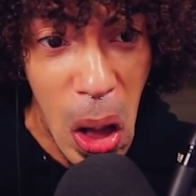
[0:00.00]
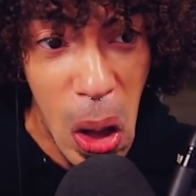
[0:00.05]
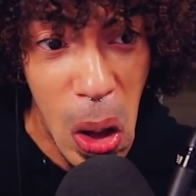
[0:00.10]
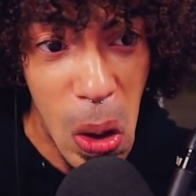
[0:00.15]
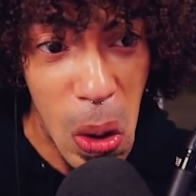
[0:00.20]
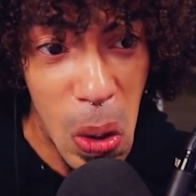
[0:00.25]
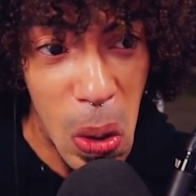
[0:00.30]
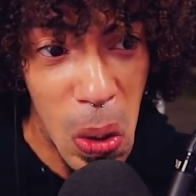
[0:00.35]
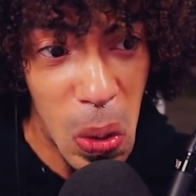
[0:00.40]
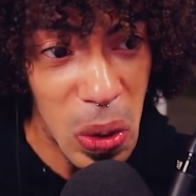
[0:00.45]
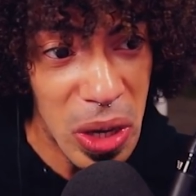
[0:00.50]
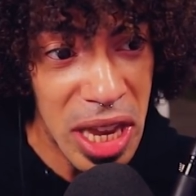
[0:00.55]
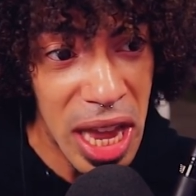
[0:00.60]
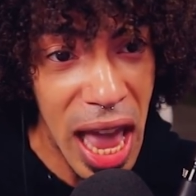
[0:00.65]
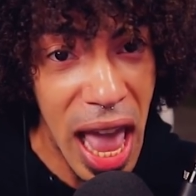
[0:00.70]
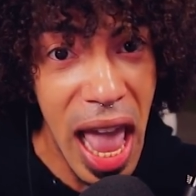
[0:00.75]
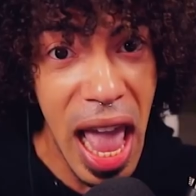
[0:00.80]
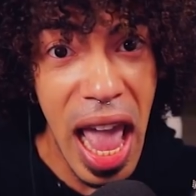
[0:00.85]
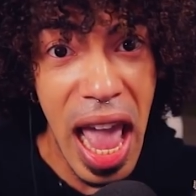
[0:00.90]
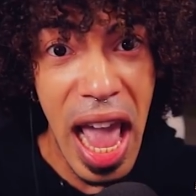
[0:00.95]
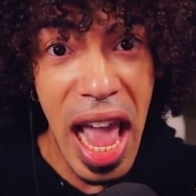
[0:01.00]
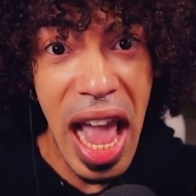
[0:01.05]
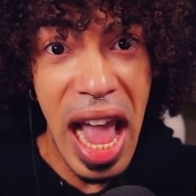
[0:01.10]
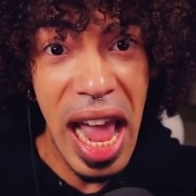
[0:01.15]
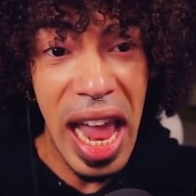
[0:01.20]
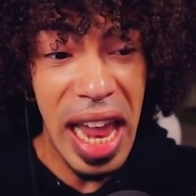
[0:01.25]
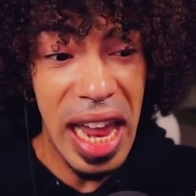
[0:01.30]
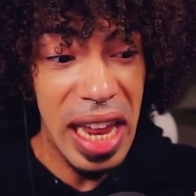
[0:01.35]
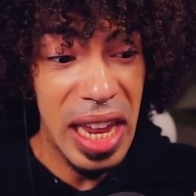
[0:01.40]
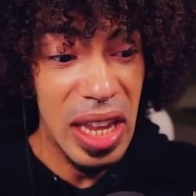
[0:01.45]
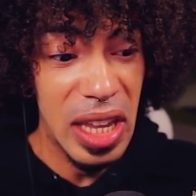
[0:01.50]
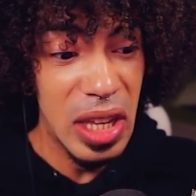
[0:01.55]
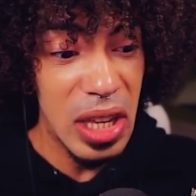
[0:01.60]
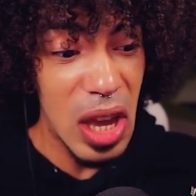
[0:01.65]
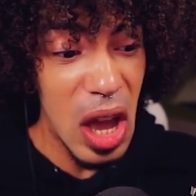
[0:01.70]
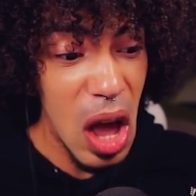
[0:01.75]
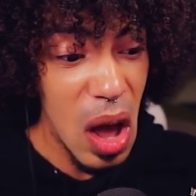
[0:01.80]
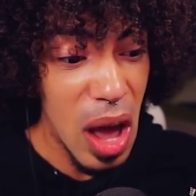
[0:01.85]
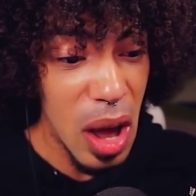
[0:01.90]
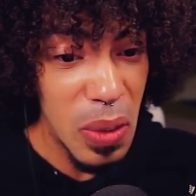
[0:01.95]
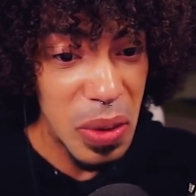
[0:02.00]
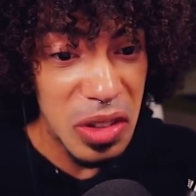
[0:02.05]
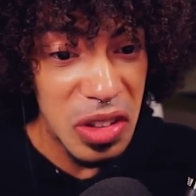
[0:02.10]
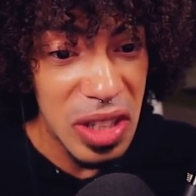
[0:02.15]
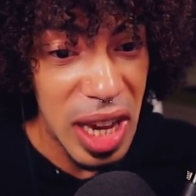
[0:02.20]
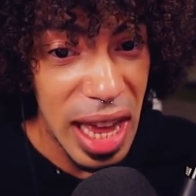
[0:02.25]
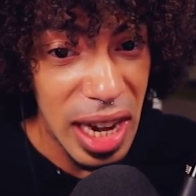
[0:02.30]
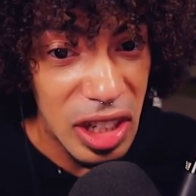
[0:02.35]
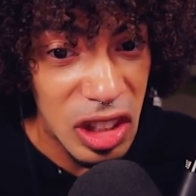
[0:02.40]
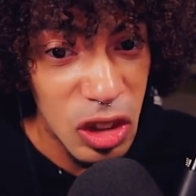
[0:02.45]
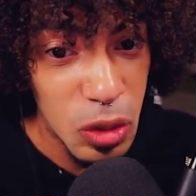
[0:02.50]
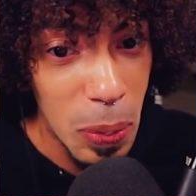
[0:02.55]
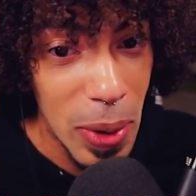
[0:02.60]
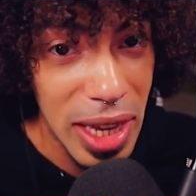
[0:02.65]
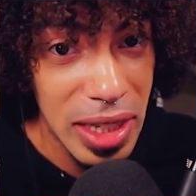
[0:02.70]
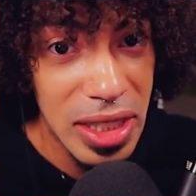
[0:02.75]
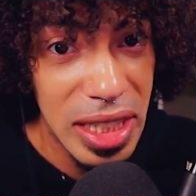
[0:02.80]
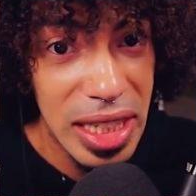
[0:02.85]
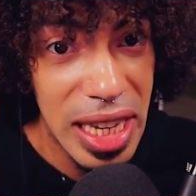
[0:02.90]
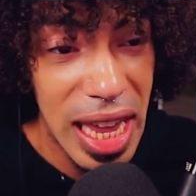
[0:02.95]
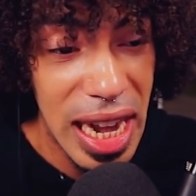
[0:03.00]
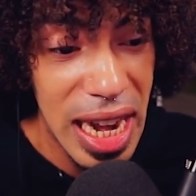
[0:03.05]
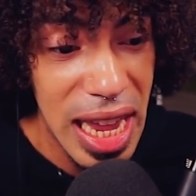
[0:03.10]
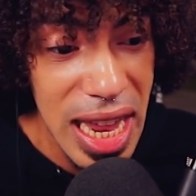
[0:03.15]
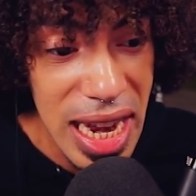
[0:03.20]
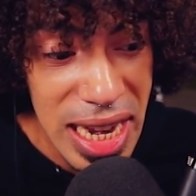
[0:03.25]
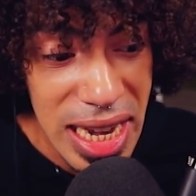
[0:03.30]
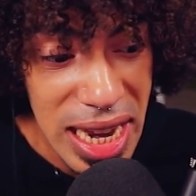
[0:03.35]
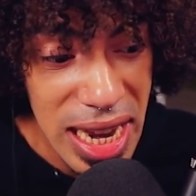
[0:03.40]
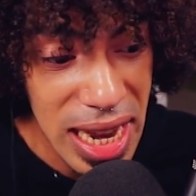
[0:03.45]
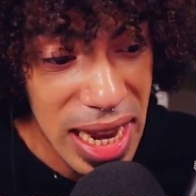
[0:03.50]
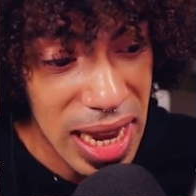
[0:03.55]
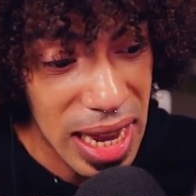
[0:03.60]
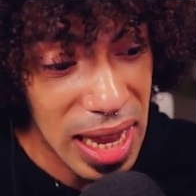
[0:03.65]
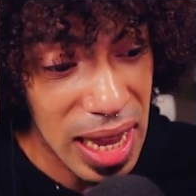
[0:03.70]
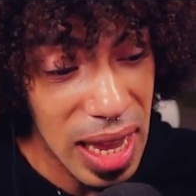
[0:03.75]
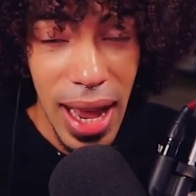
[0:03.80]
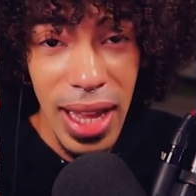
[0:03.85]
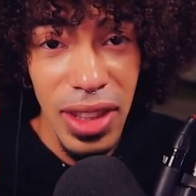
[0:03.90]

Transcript: Okay! Yo, I was not expecting that ending!